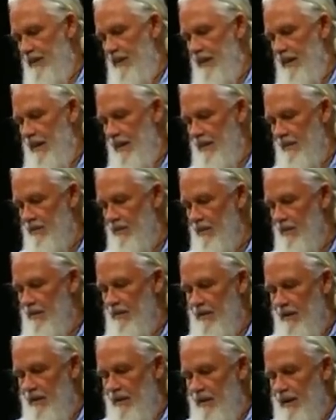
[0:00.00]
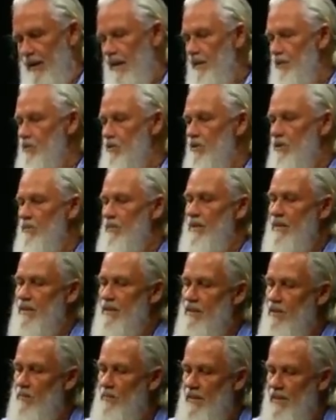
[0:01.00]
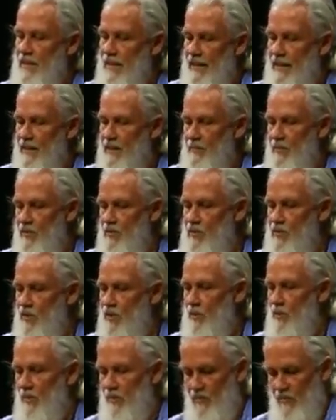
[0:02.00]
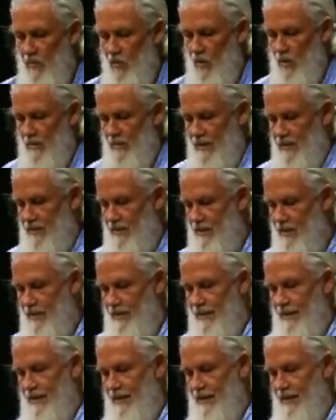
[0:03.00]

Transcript: and it's going to be a little bit like a musical performance.